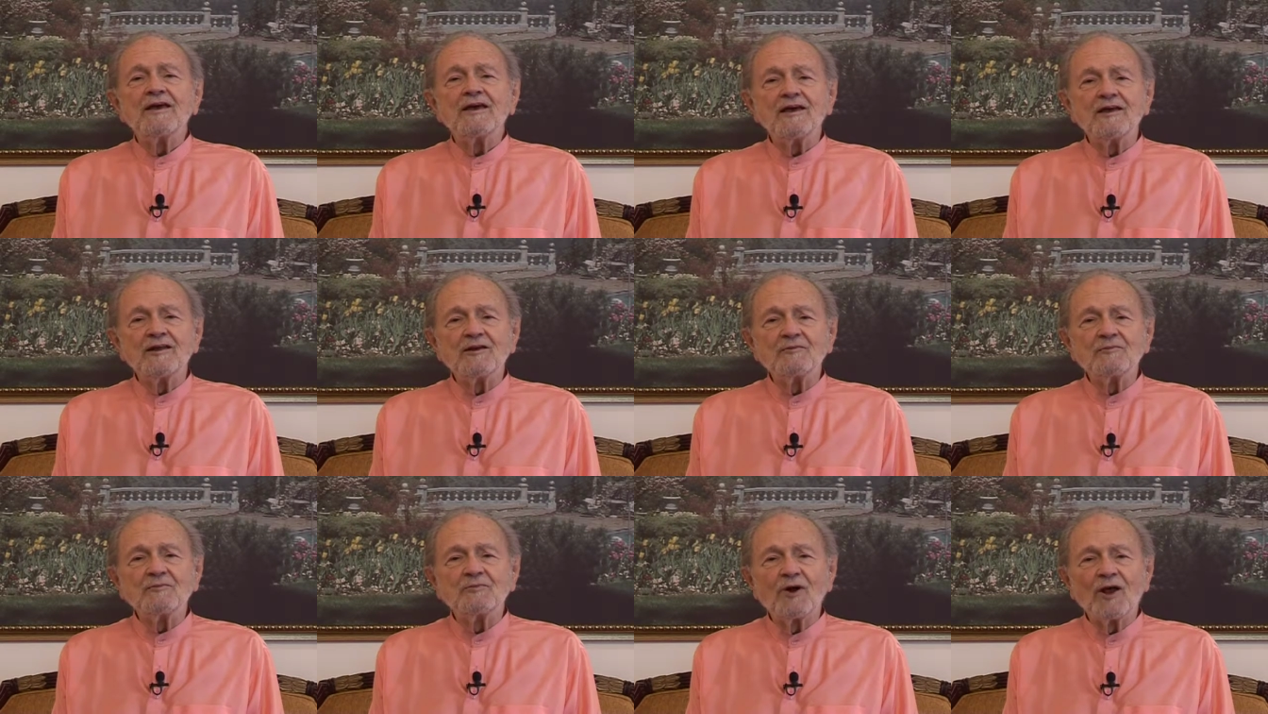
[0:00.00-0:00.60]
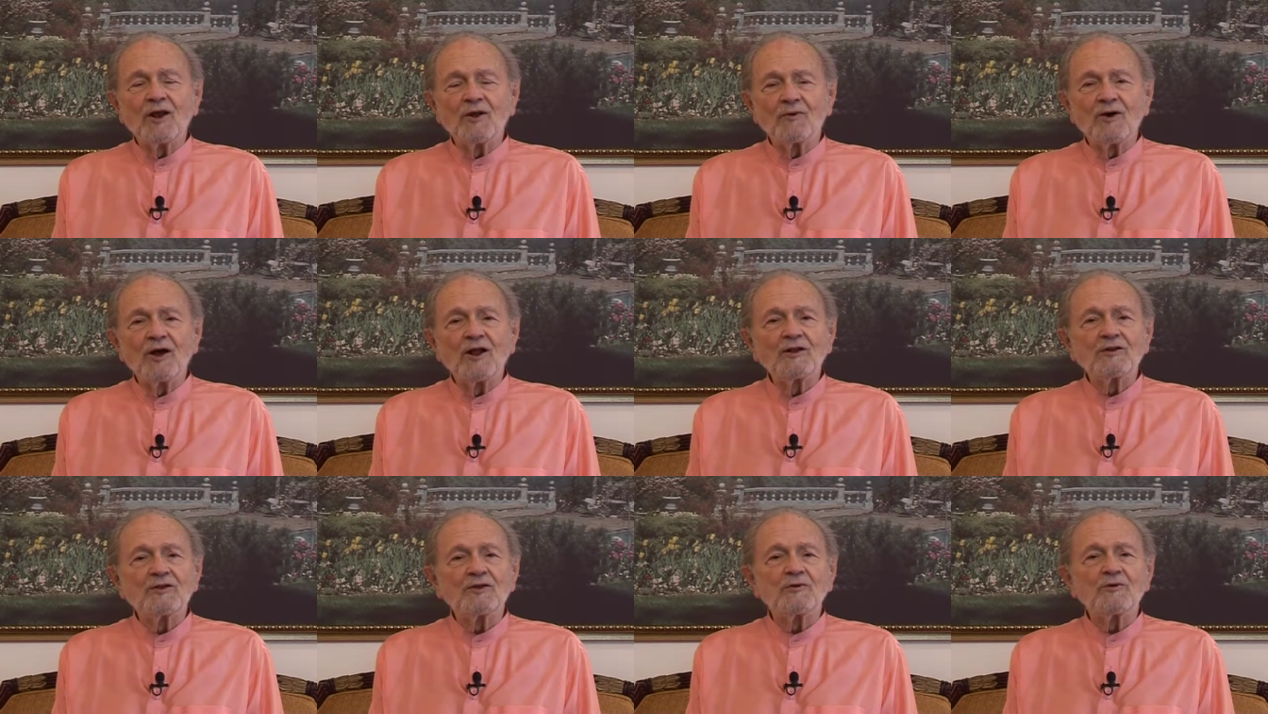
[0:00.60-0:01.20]
in Palo
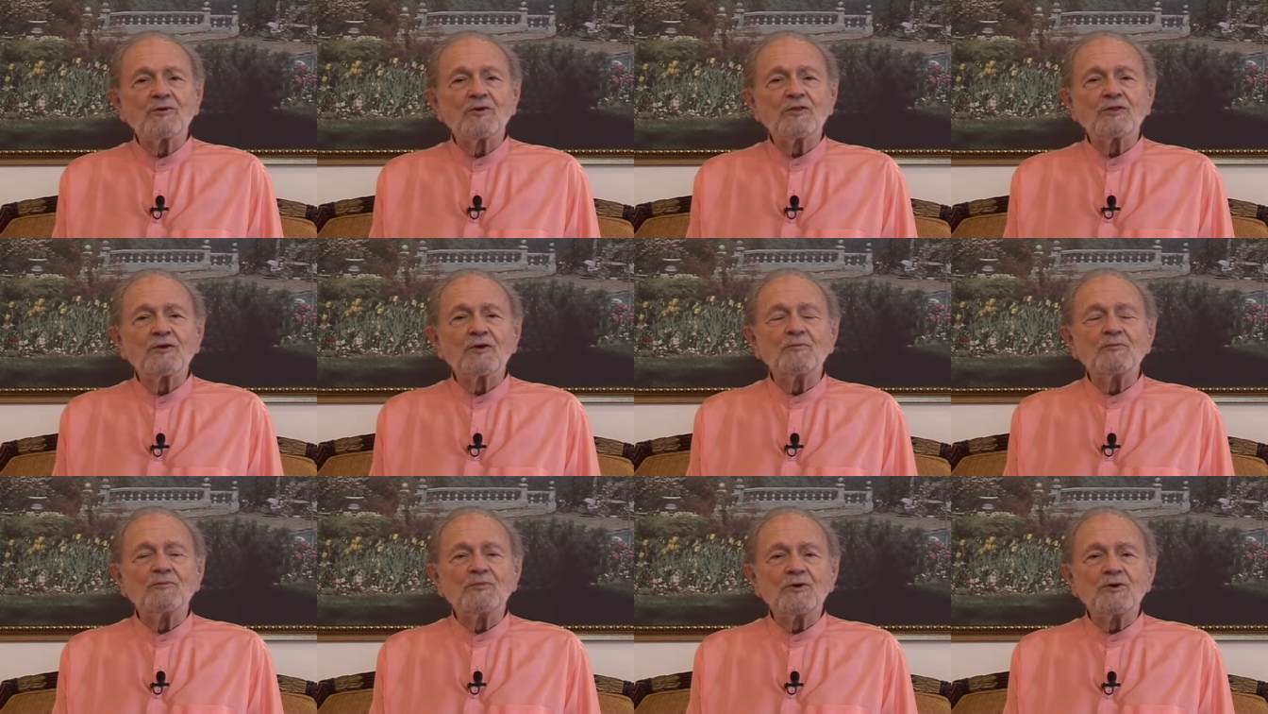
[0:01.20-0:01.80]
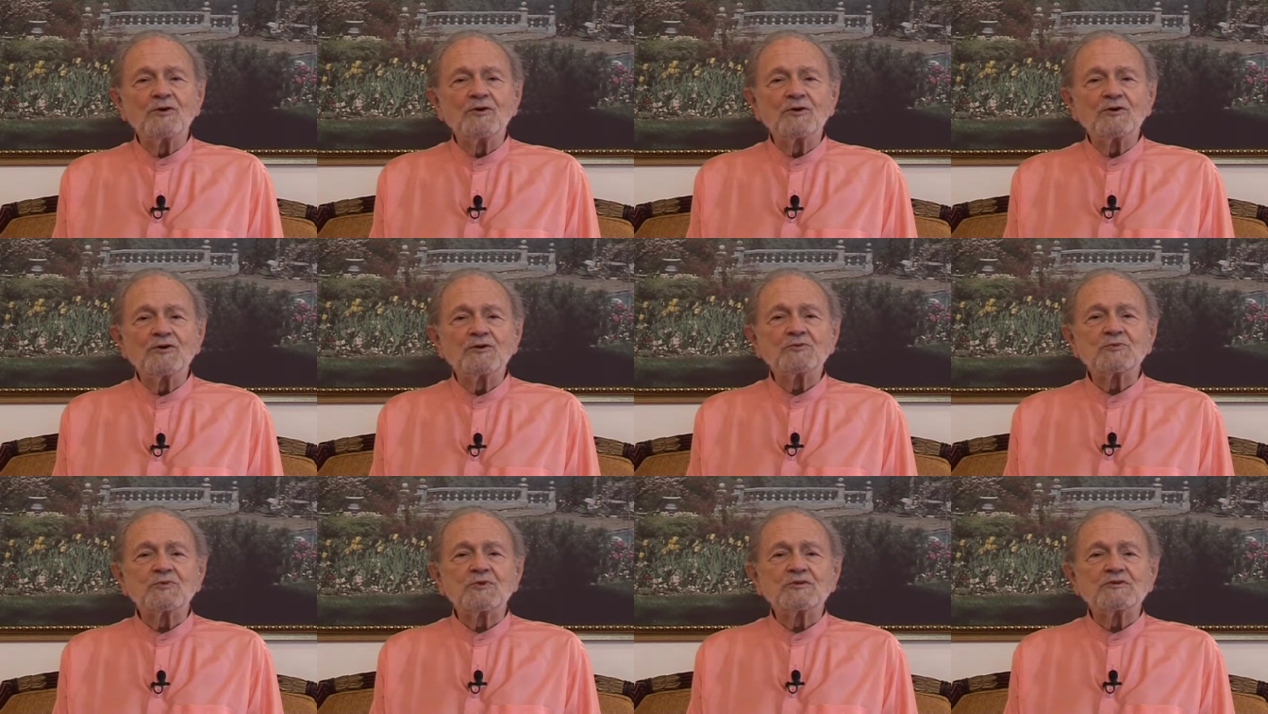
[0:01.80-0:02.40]
Alto with
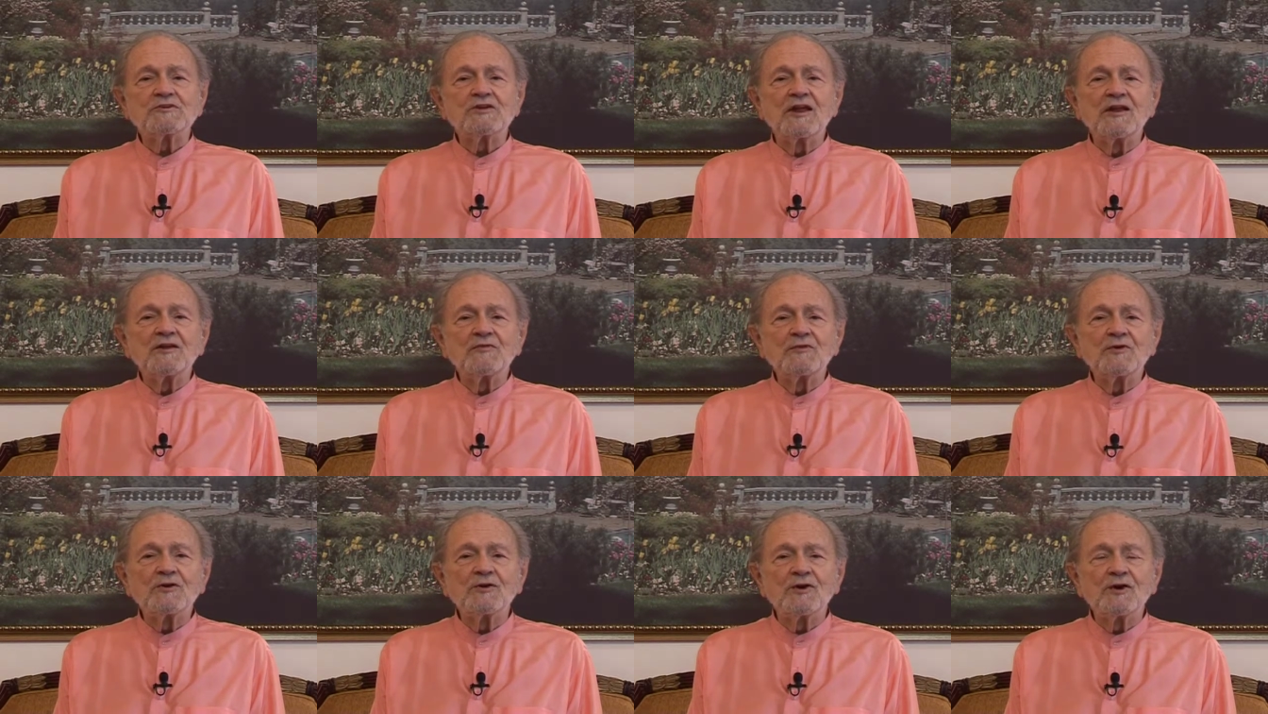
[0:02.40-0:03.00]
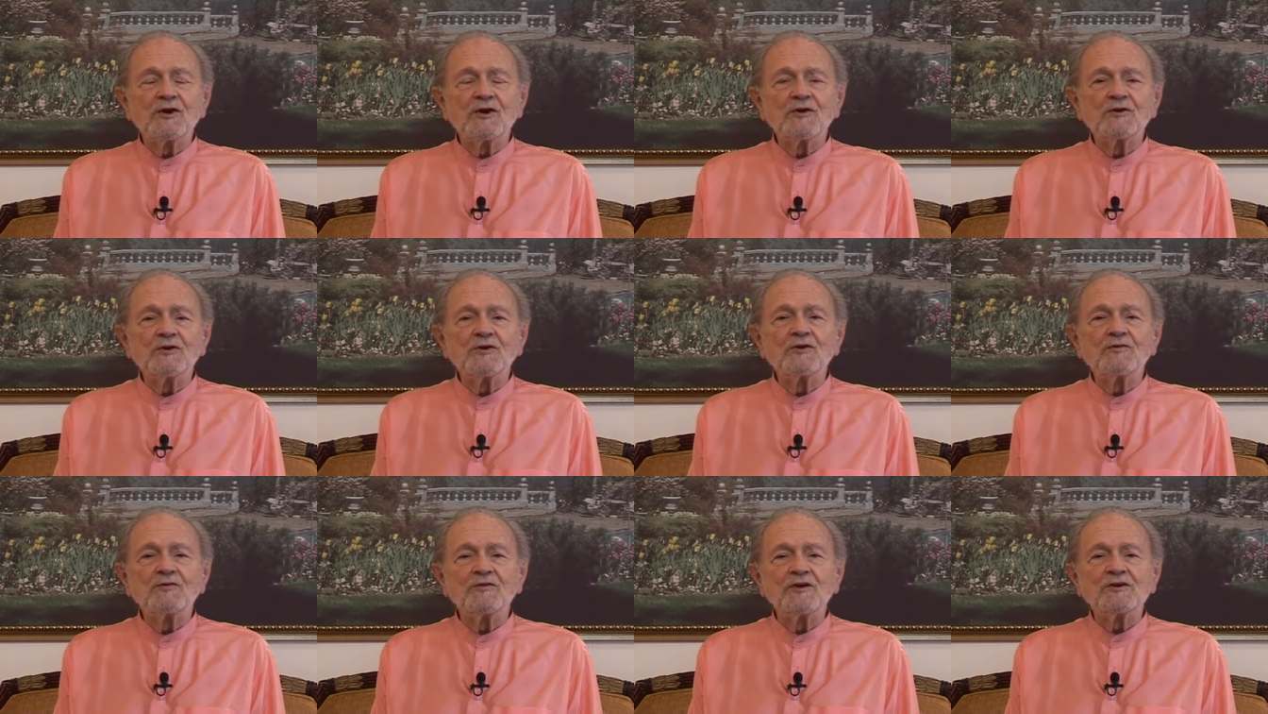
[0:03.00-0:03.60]
computers, with Stanford
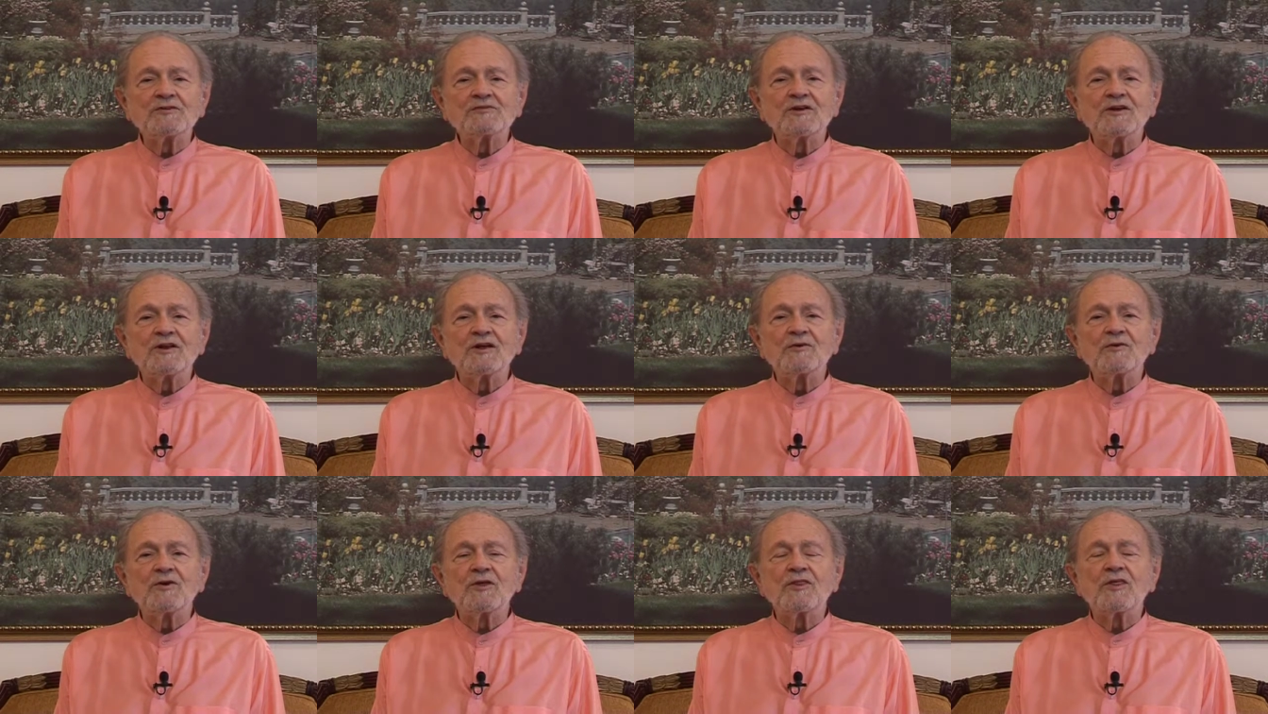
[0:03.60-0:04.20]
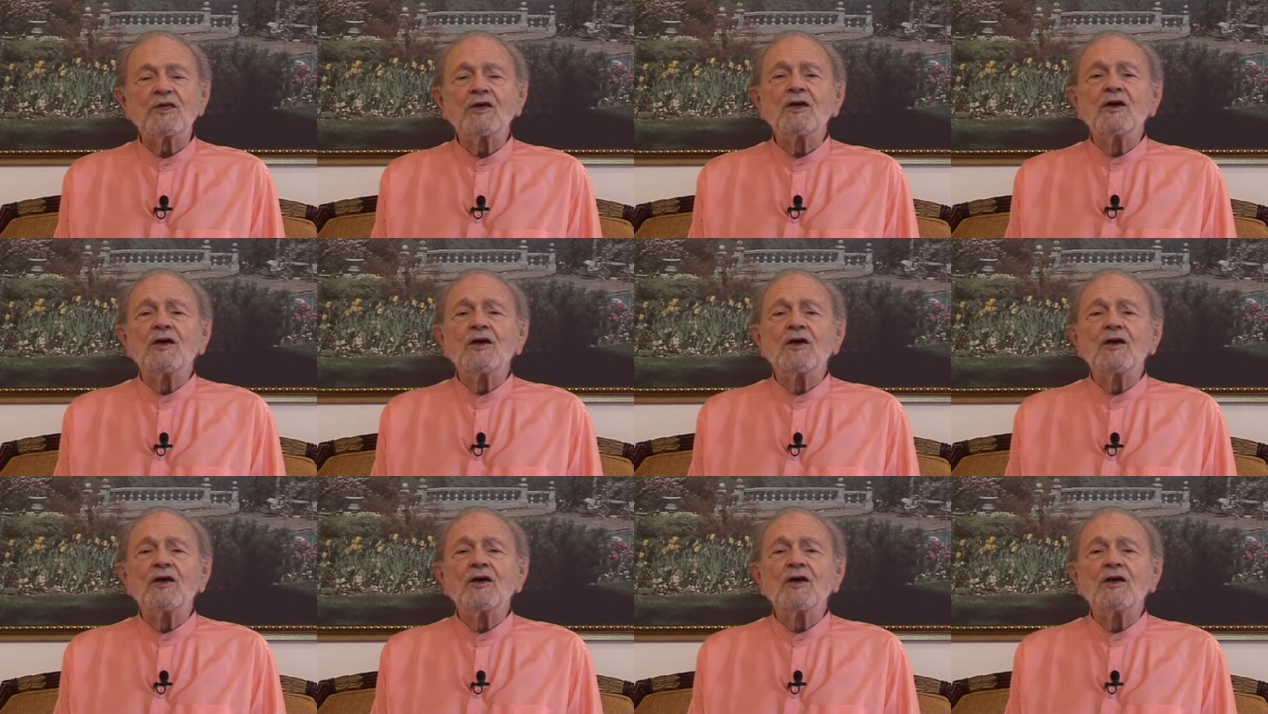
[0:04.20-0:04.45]
University, with